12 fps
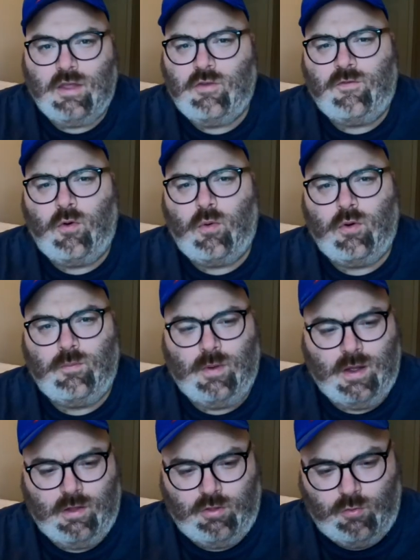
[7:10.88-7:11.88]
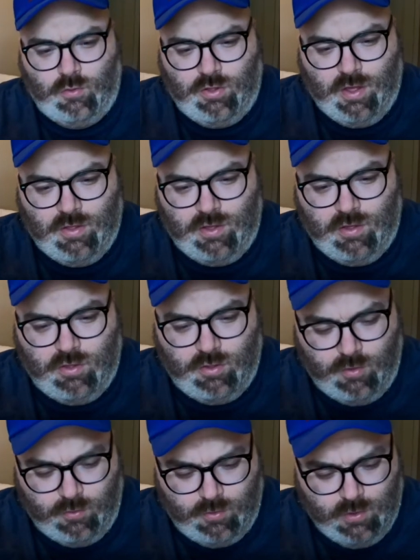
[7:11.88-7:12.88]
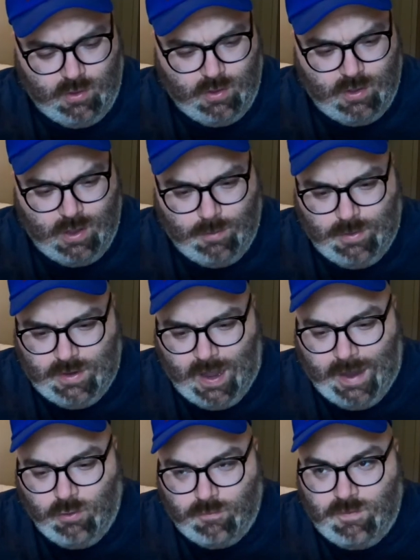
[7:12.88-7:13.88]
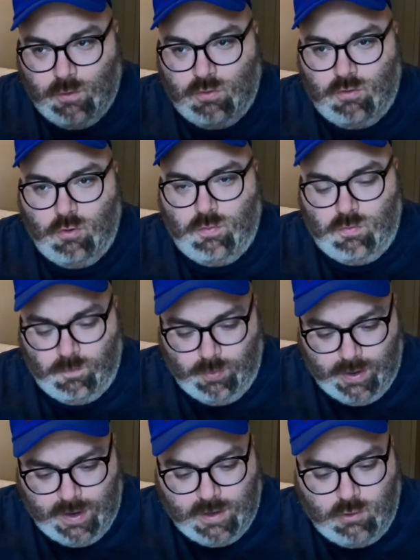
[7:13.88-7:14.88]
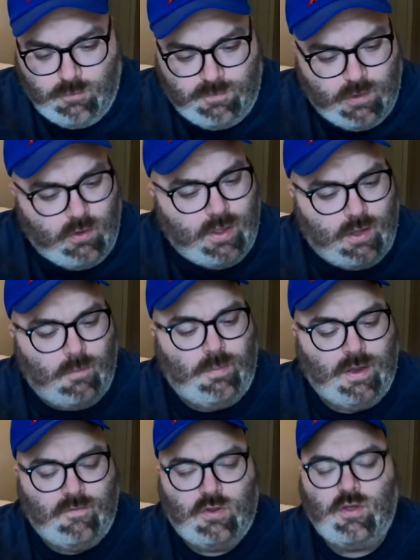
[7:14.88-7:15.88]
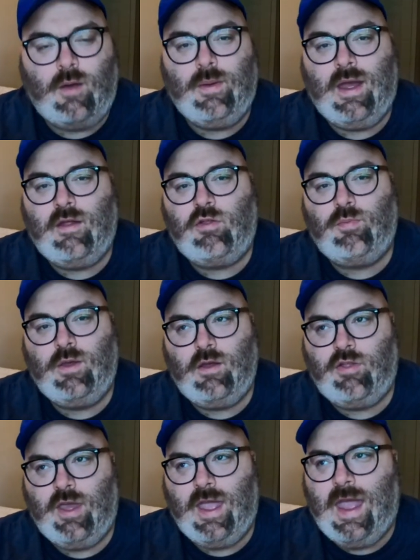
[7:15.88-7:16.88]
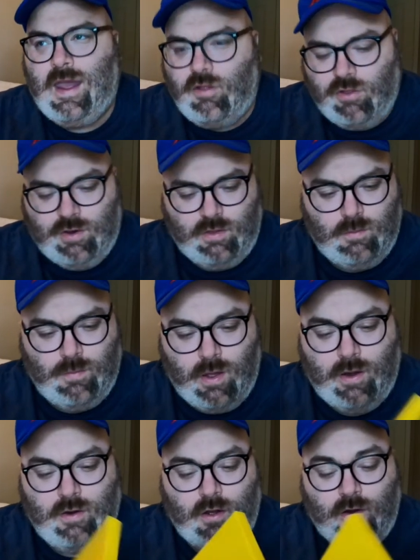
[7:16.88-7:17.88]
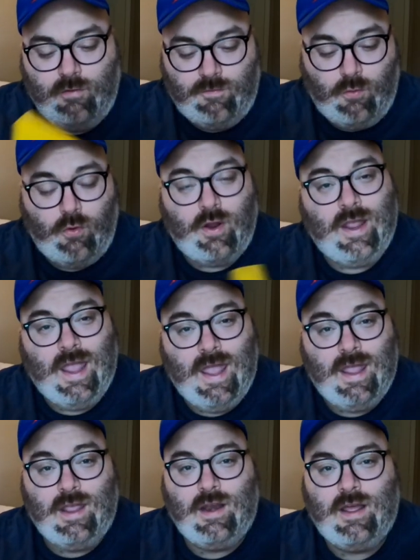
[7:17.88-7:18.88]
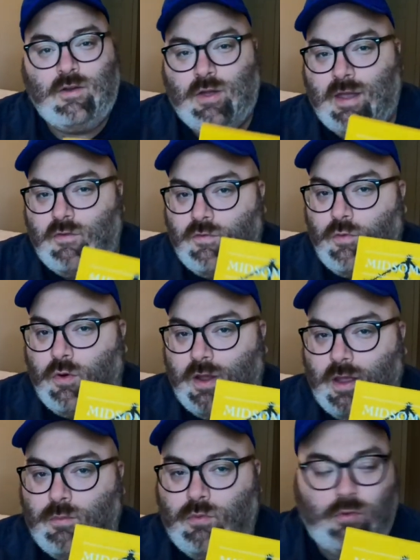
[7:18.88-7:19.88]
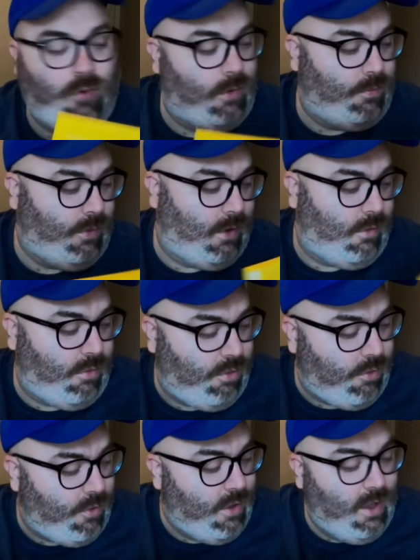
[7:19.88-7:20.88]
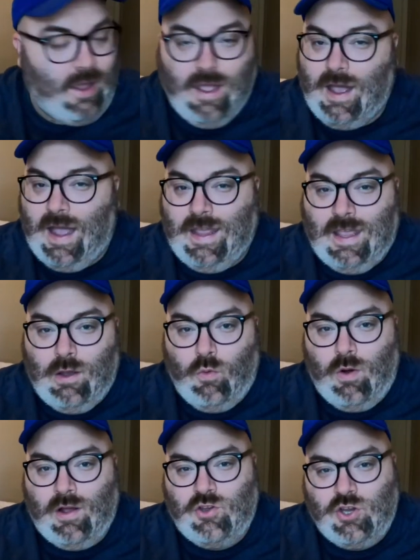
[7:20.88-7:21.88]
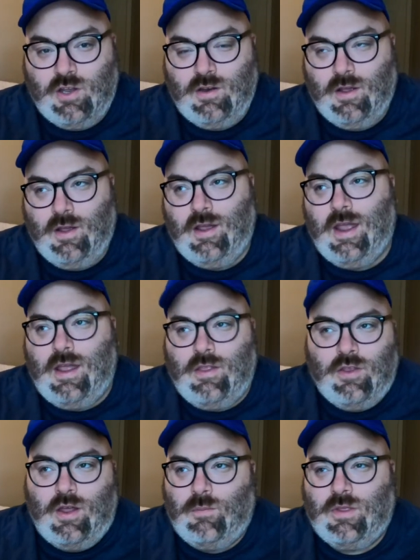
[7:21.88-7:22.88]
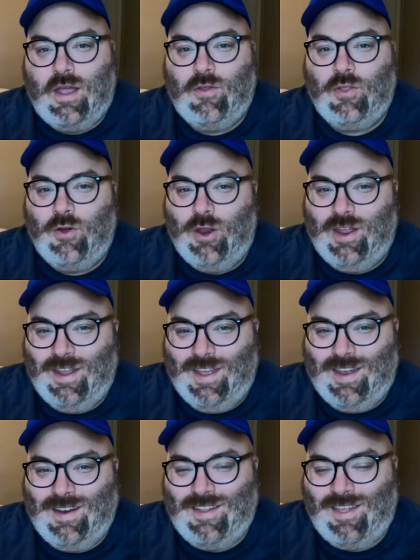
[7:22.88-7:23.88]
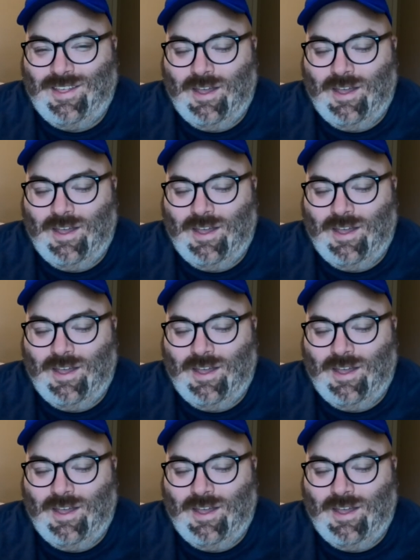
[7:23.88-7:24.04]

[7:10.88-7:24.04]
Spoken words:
you got the foreword by Scorsese, so, I mean, I don't feel duped, but I do feel like a bit of a dumbass because I accidentally bought it on 4K, and I don't have a 4K Blu-ray player, so I can't watch it. Ended up downloading it,